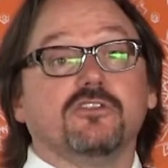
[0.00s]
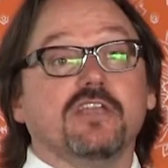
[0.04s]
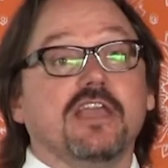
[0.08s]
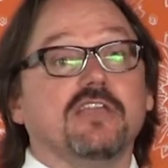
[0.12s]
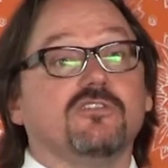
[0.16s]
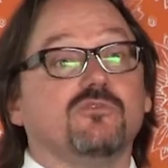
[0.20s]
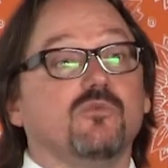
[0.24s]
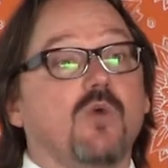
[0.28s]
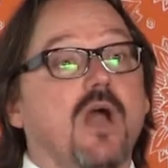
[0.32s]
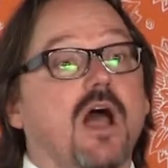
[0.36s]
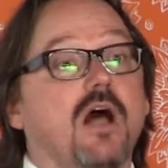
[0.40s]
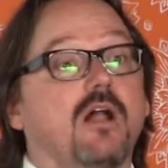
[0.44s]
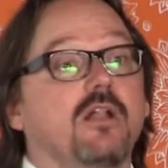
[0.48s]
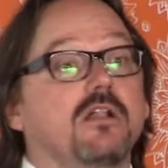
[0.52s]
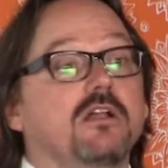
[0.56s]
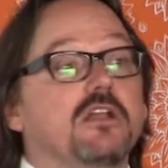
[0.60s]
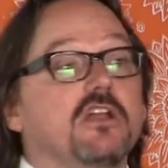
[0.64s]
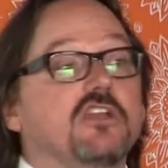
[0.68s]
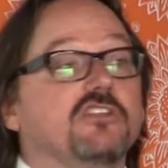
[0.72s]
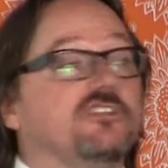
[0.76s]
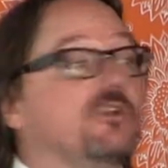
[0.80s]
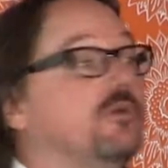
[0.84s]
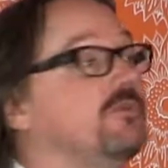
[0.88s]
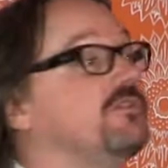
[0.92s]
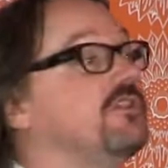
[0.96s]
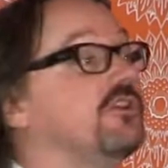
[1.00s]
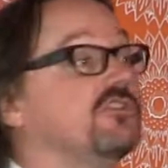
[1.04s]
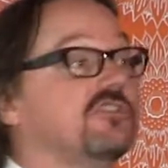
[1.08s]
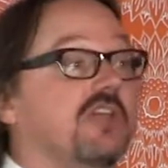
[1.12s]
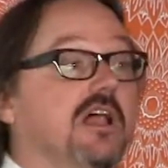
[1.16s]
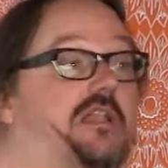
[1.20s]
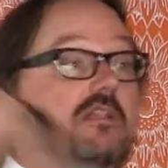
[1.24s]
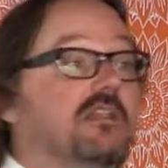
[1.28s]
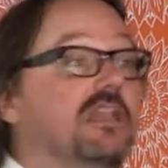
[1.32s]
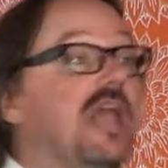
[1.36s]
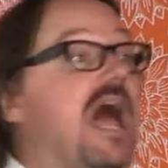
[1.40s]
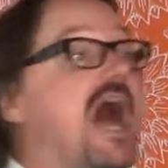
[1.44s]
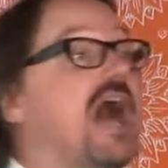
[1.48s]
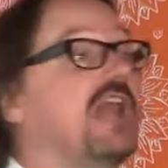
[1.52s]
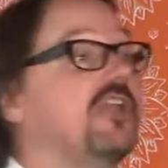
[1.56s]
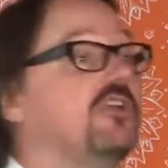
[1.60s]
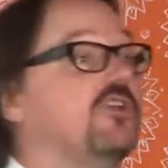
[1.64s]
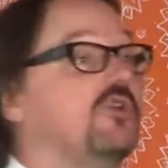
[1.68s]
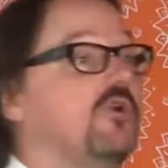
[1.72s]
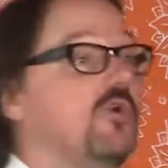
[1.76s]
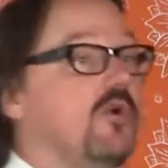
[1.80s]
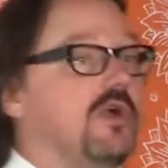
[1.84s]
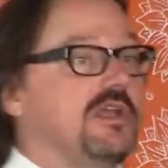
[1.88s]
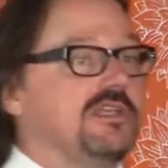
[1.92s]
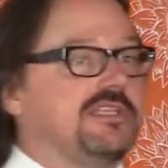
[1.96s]
as well. So there's a lot of
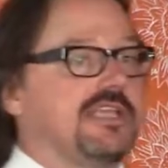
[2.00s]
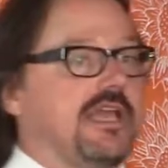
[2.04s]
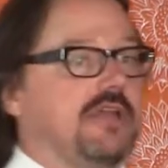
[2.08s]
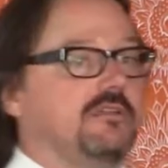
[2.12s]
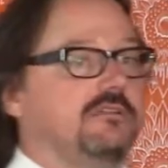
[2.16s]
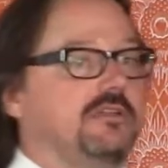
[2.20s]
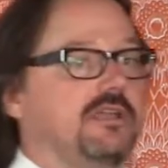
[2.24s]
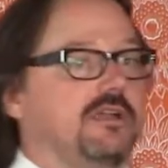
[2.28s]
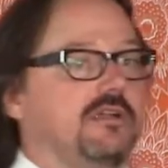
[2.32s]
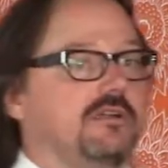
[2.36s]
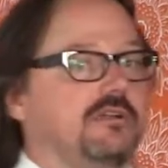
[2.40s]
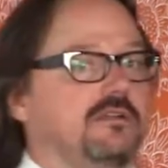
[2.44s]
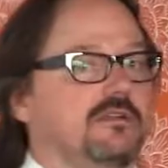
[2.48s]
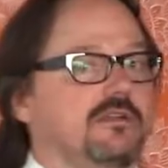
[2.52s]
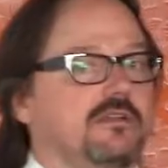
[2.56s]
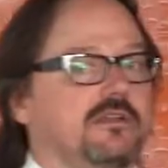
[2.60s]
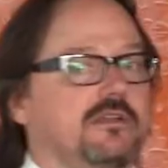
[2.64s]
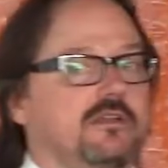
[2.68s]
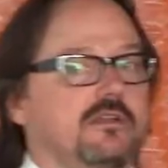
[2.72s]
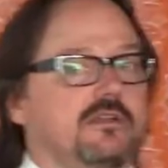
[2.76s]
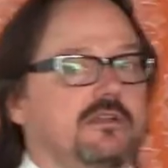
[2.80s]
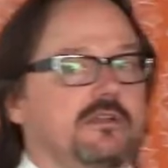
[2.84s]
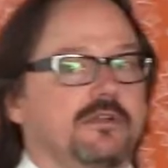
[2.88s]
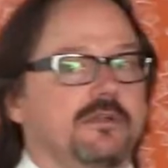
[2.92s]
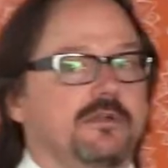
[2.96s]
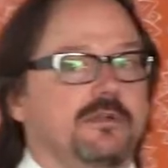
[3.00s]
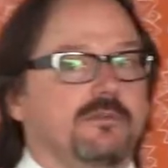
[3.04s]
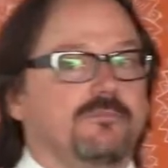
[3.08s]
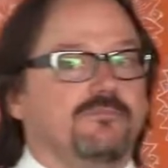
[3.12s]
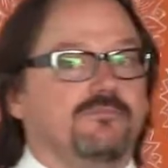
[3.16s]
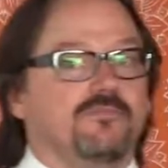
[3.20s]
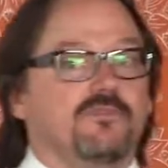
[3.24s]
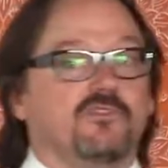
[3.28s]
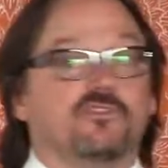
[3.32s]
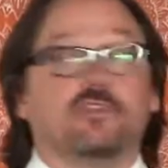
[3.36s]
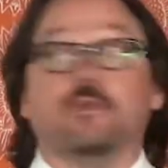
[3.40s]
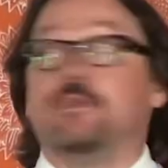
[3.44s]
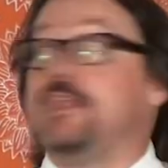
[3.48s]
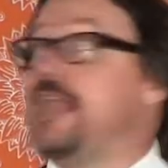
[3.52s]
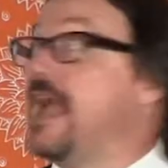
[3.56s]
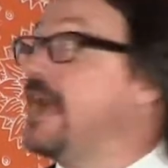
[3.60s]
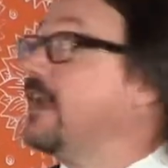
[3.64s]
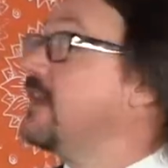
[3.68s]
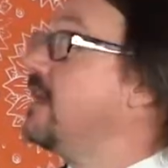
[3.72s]
noise out there. So yeah,